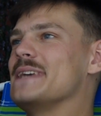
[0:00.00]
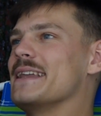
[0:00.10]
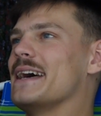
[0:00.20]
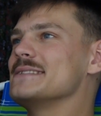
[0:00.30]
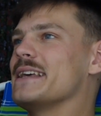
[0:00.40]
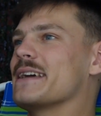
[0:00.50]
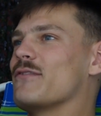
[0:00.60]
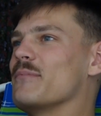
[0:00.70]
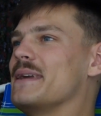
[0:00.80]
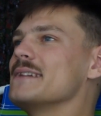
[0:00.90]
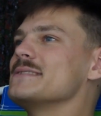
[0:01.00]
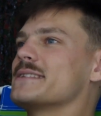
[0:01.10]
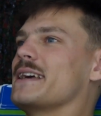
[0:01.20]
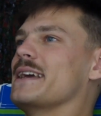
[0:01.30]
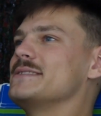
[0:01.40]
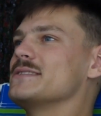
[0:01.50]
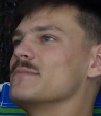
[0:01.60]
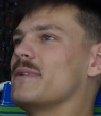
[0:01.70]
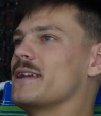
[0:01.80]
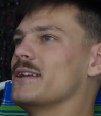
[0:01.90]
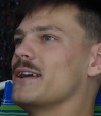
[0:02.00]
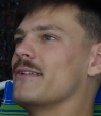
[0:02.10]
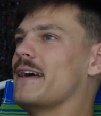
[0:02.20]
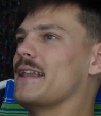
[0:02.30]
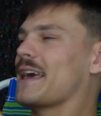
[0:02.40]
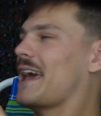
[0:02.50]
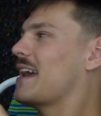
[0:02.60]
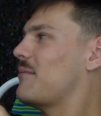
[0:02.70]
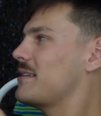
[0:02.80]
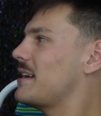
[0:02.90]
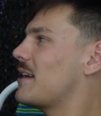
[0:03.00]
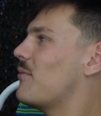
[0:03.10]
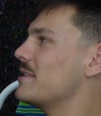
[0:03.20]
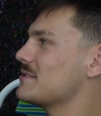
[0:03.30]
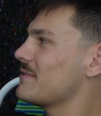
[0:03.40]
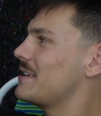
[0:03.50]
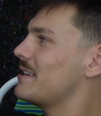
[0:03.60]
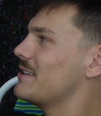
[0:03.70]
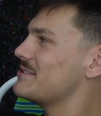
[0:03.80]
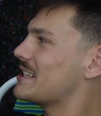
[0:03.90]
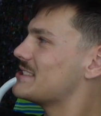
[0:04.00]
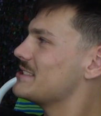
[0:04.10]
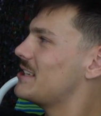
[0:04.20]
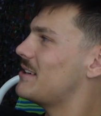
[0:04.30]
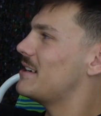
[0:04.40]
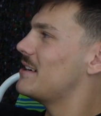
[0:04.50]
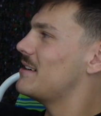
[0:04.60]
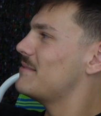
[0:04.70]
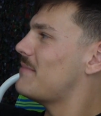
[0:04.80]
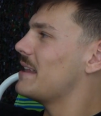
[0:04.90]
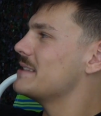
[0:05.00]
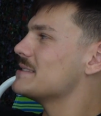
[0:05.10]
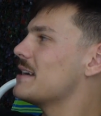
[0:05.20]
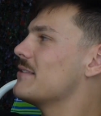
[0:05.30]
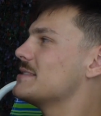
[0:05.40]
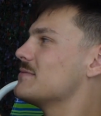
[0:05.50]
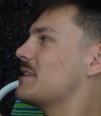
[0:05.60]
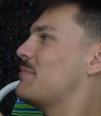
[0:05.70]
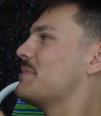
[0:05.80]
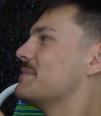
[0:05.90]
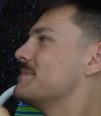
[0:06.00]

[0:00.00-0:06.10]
Yeah, that was like for me. That was like the Easter Bunny. You know that like Hannah Montana wasn't real. It was actually Miley Cyrus. Rip.